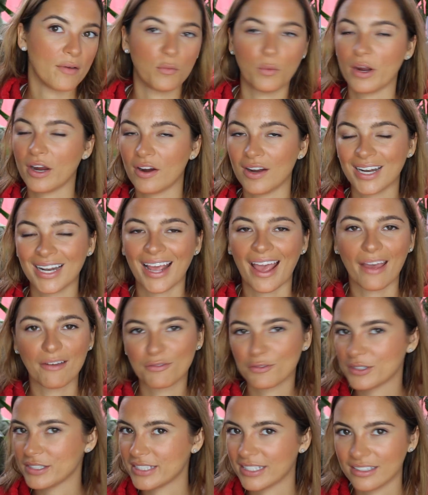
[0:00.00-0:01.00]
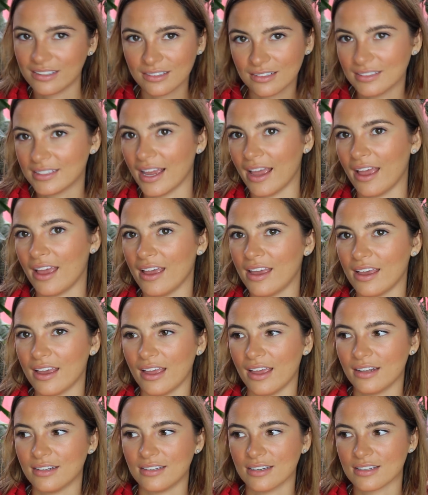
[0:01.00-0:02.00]
I wear it every single day.
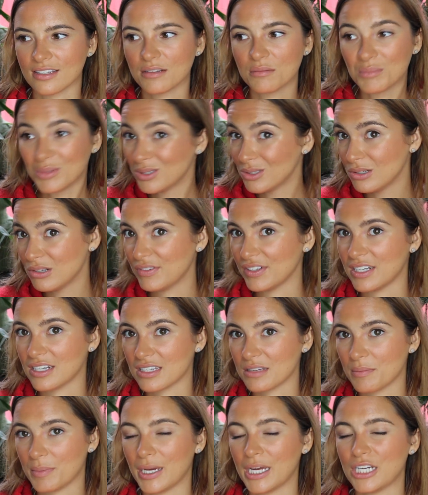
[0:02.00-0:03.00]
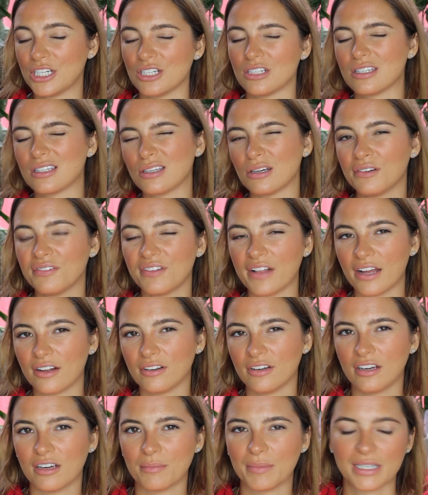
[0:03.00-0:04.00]
It doesn't move, it doesn't budge. It's so
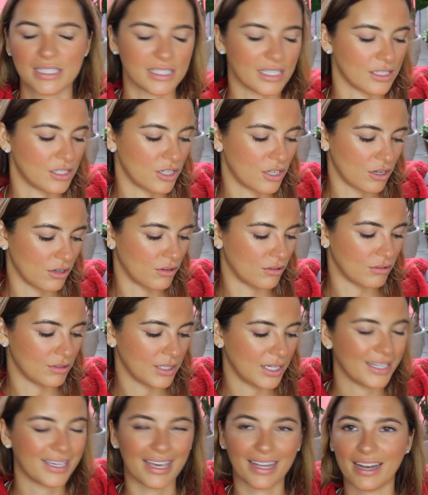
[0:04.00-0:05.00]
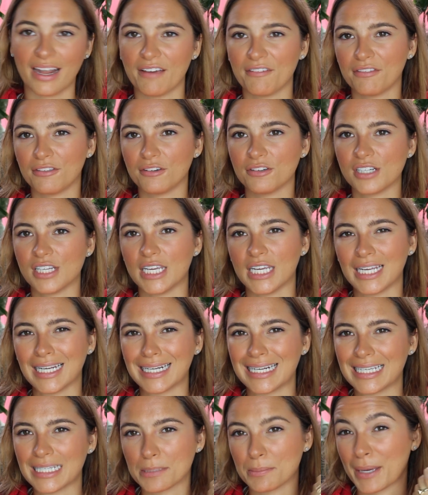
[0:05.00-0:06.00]
flattering on my skin tone. Again,
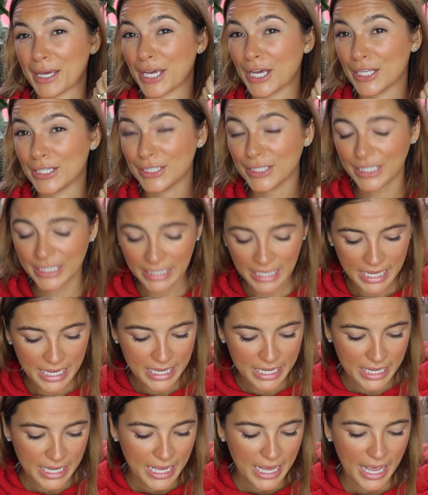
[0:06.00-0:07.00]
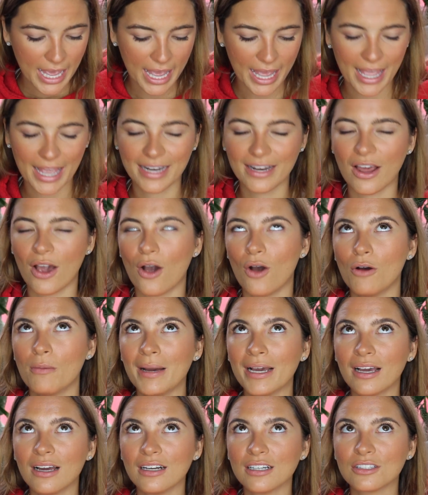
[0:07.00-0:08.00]
F13 is my color. And oh
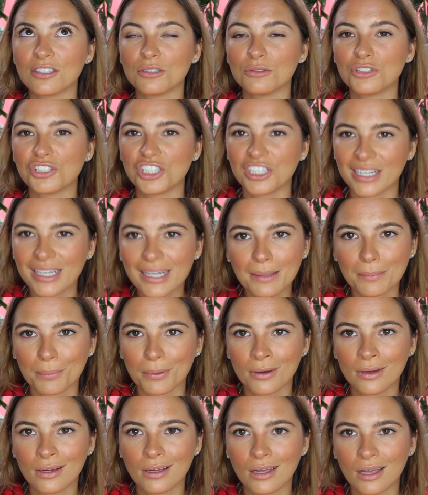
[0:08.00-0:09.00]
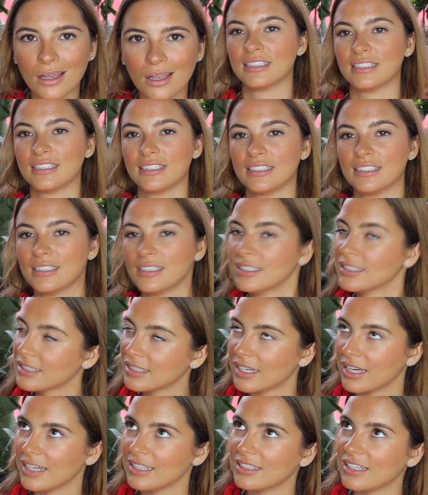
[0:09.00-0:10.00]
my God, it's so cheap.
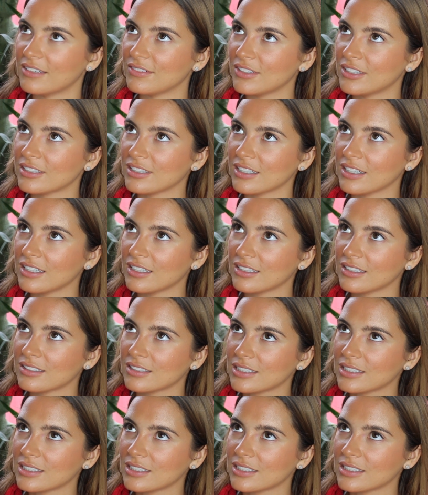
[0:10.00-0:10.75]
I love Ulta.